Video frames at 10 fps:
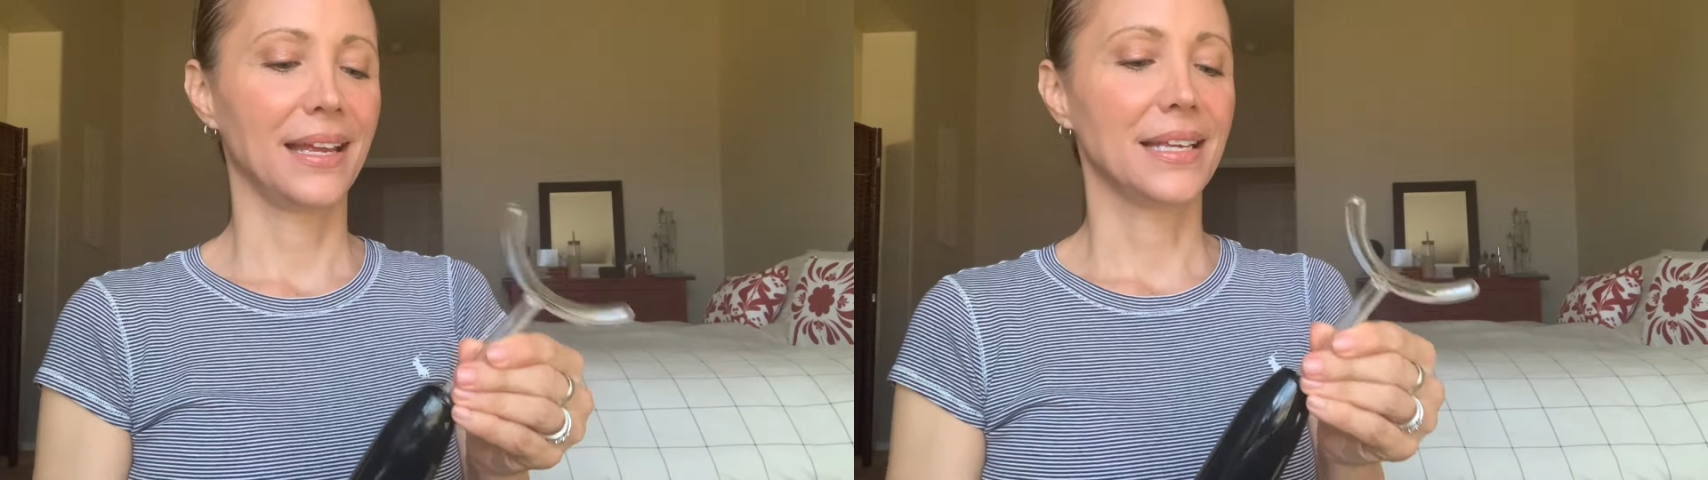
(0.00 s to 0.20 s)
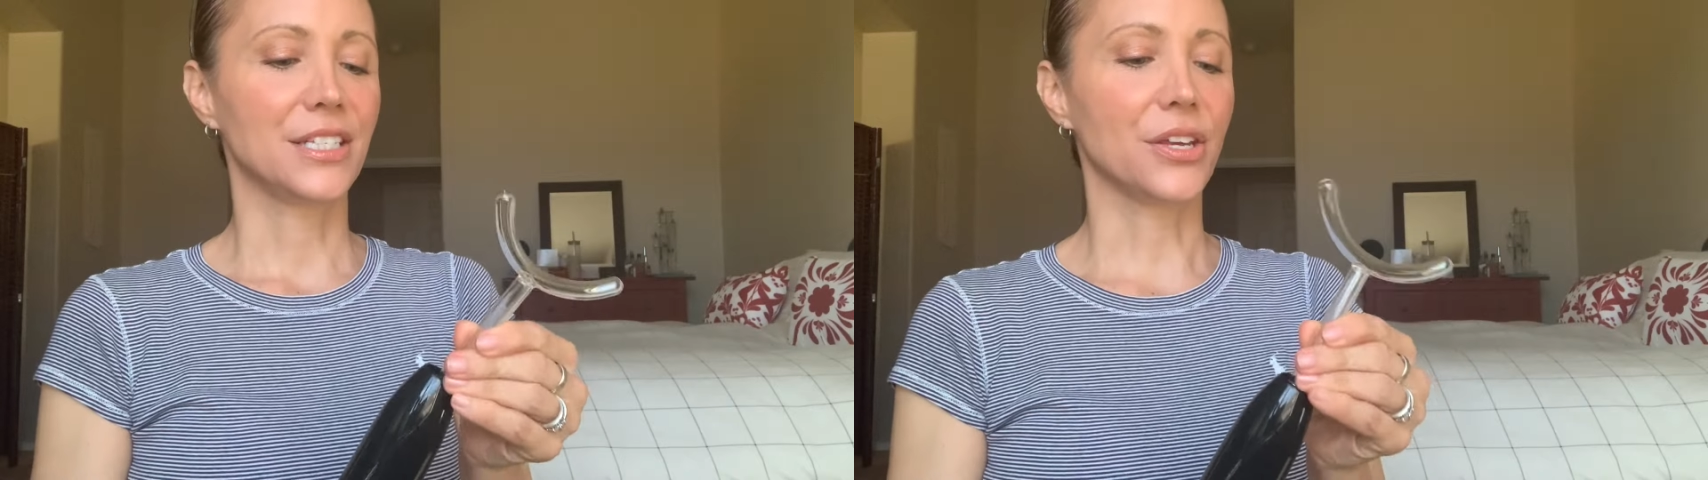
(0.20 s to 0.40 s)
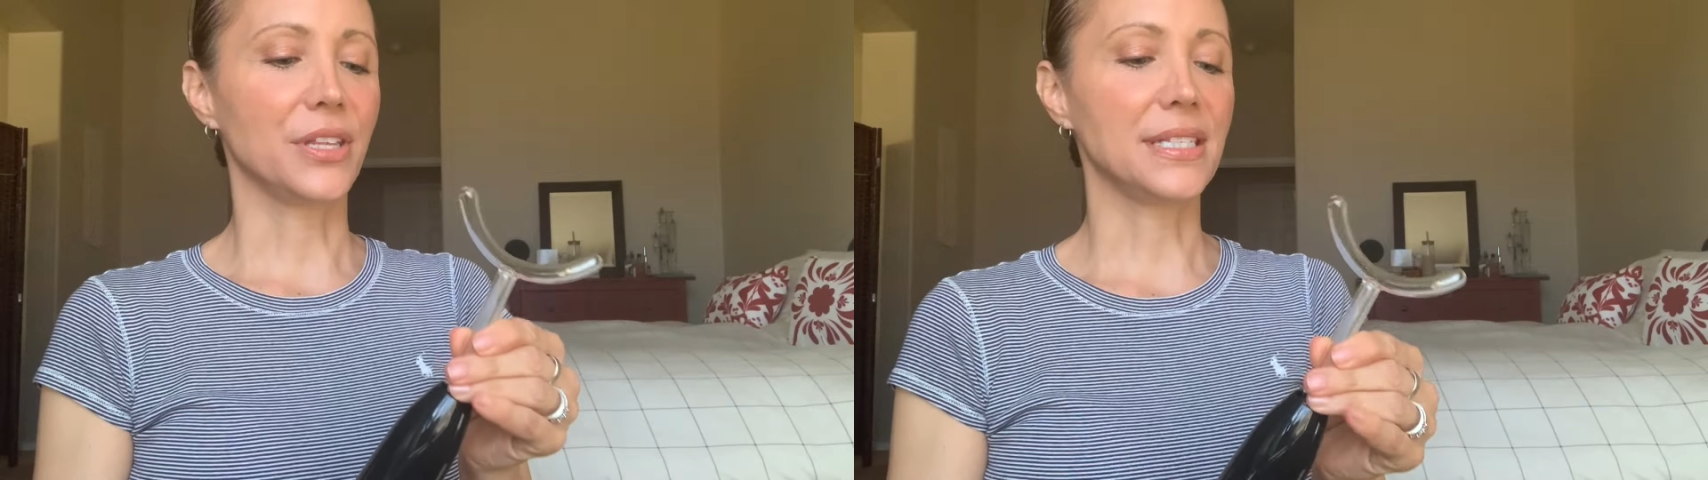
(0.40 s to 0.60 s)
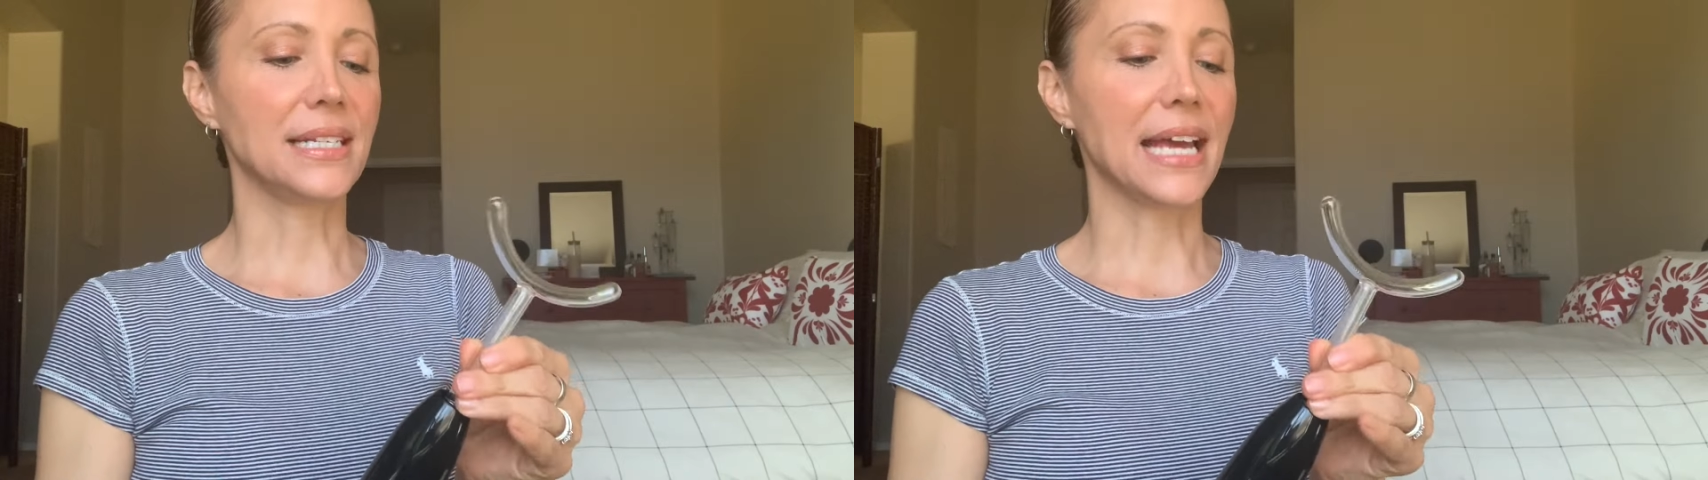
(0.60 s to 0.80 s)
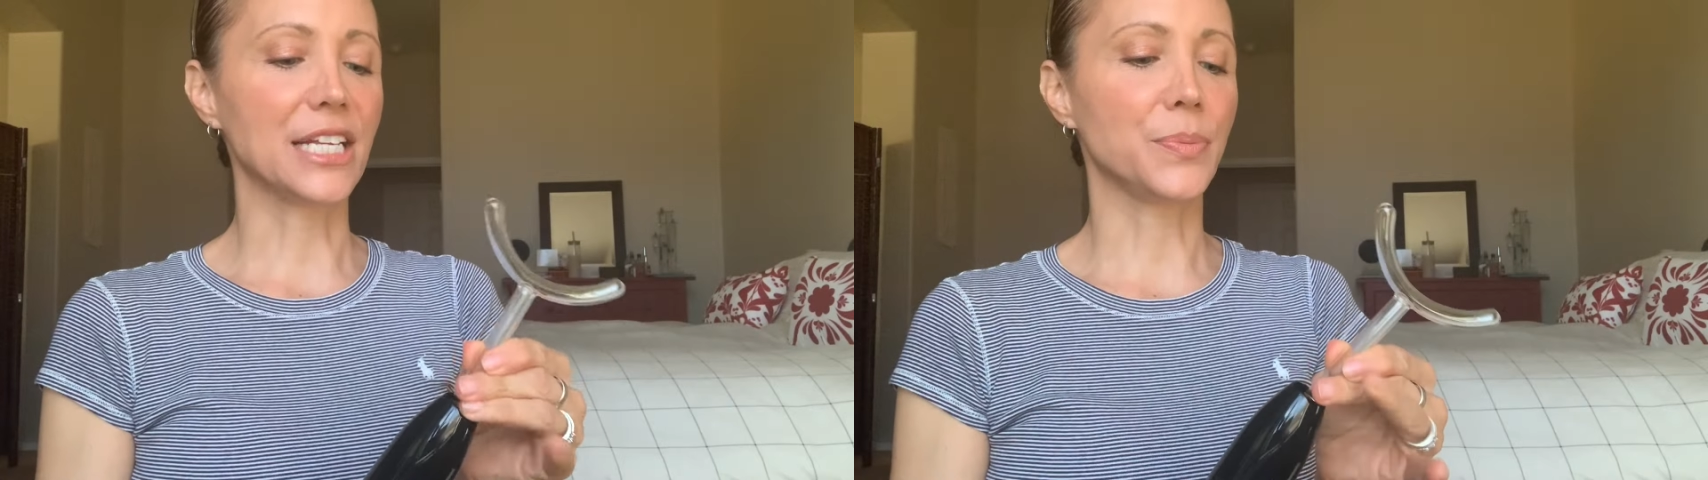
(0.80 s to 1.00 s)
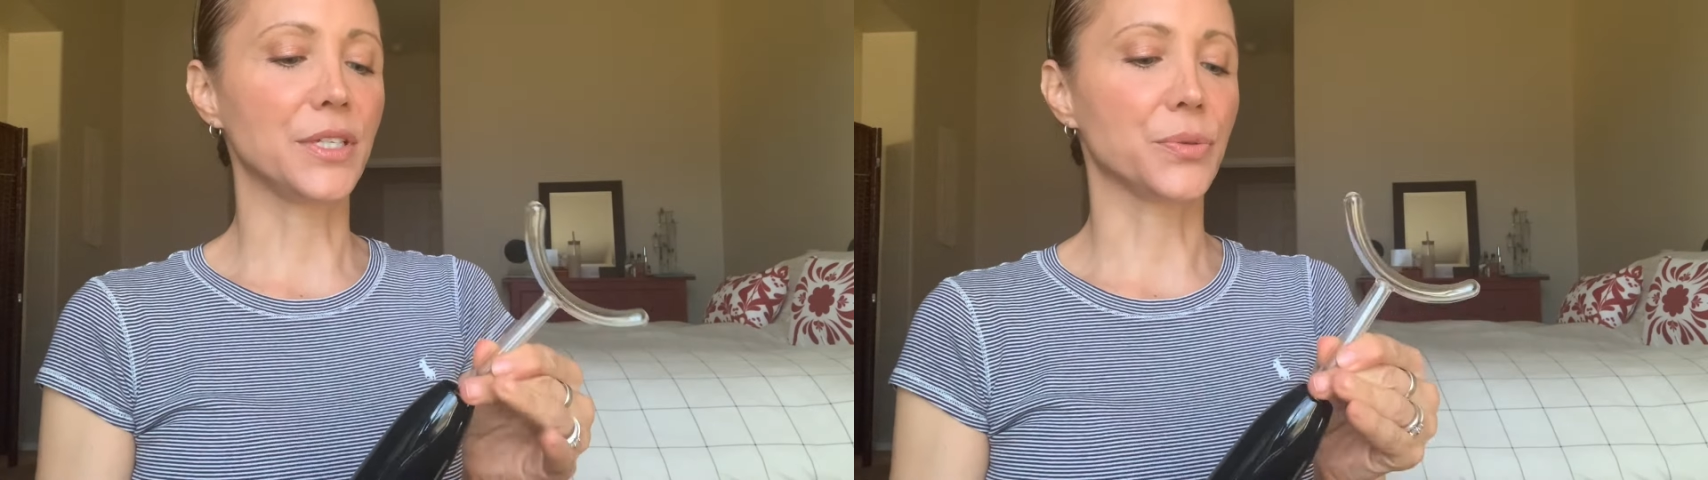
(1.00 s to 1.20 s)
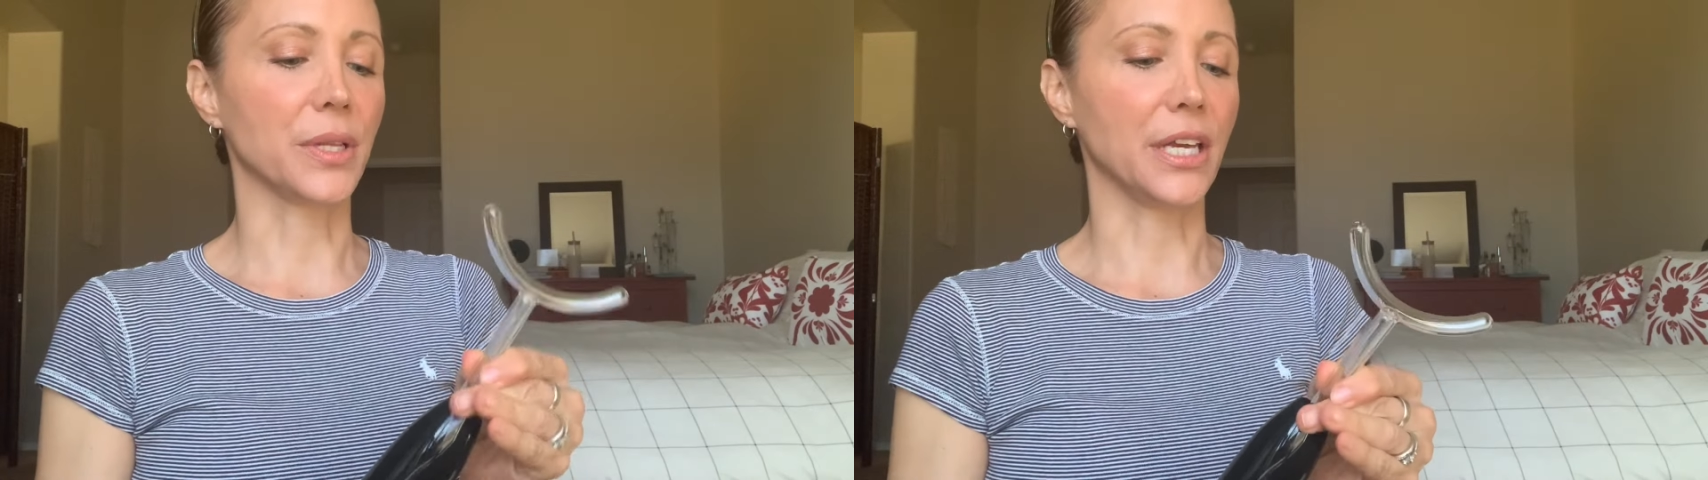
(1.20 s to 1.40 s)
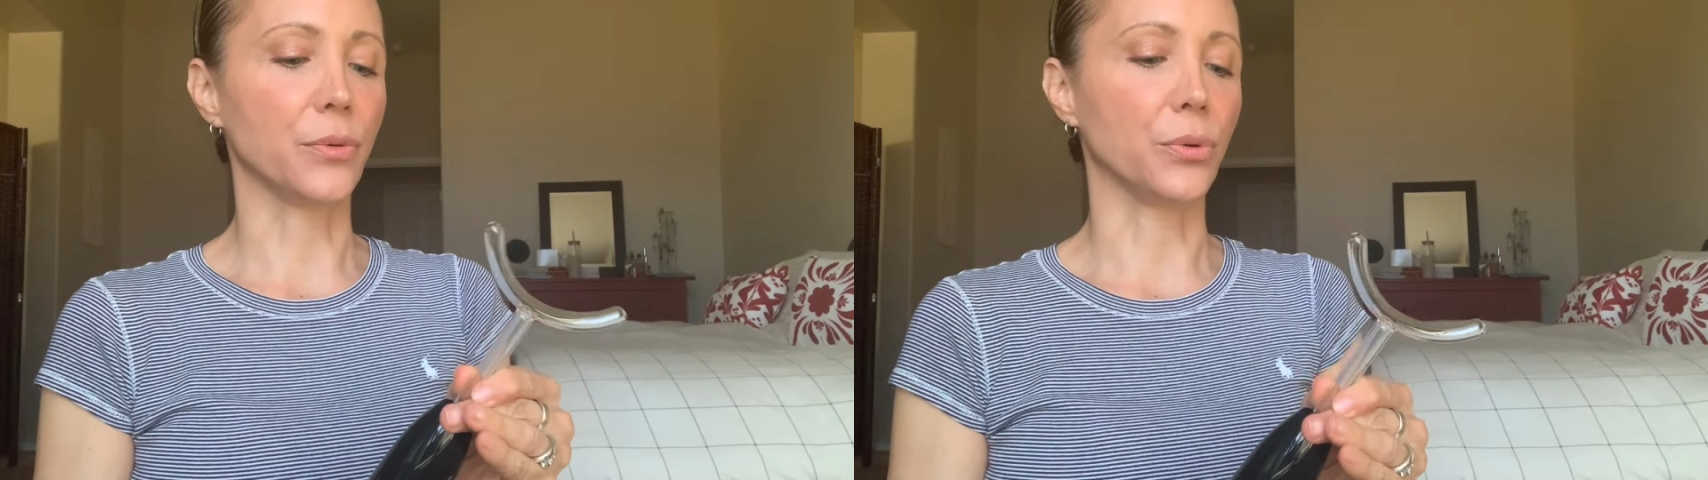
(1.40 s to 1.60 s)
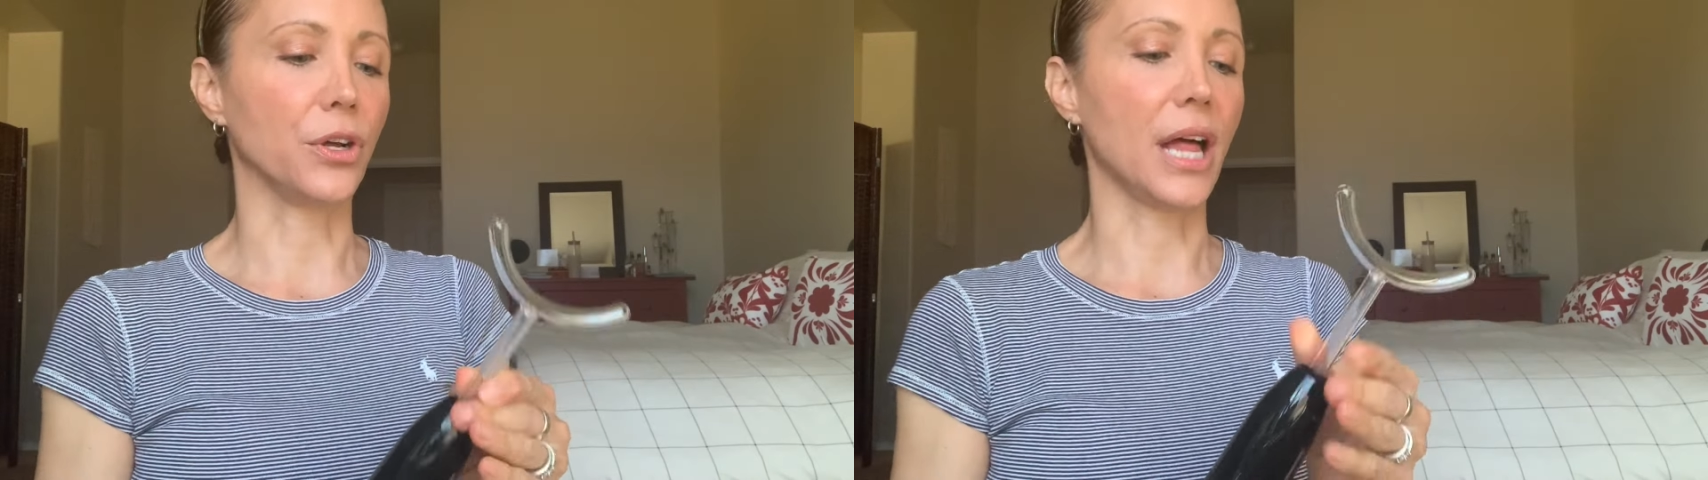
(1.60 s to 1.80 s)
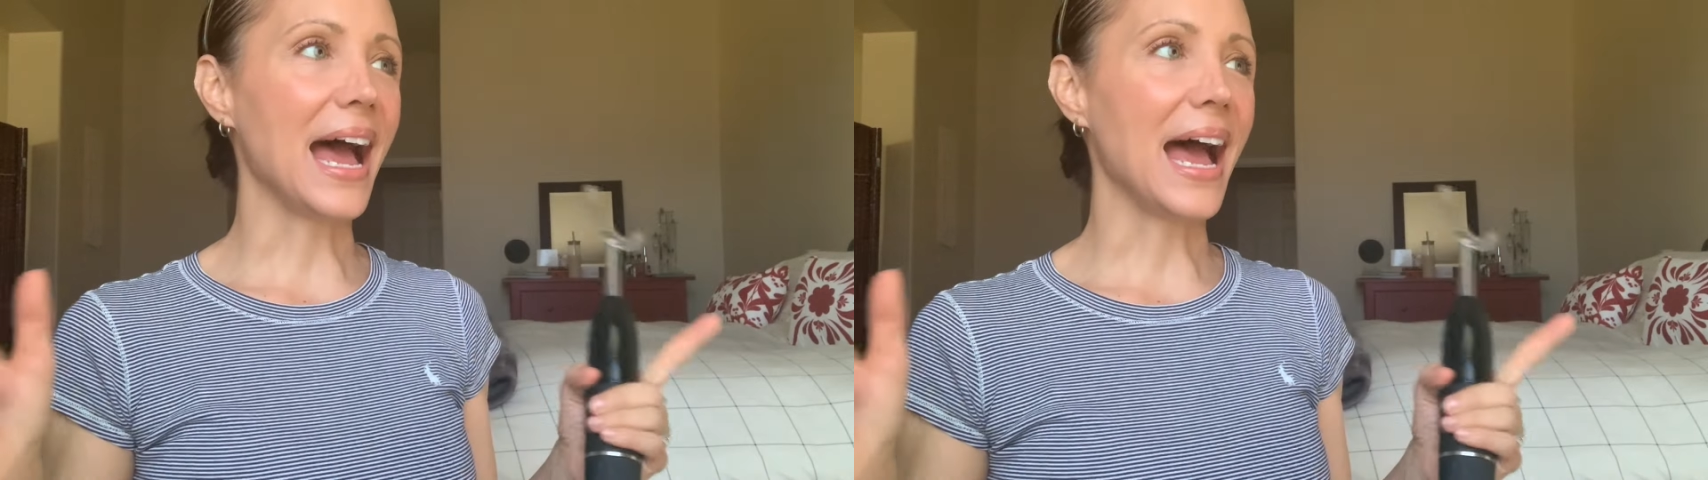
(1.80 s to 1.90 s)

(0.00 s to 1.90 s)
So this attachment's really cool.